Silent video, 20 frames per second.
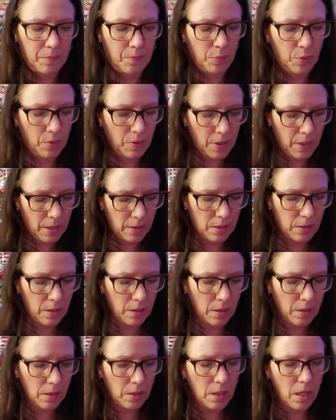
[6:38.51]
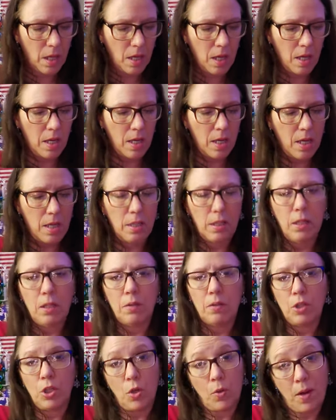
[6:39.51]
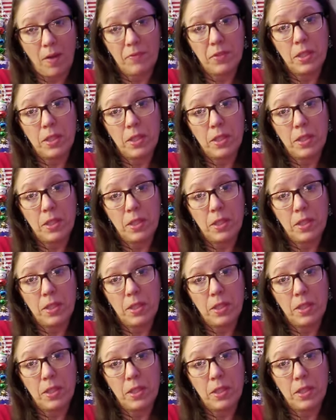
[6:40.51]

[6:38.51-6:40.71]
Put that to the side. You know I have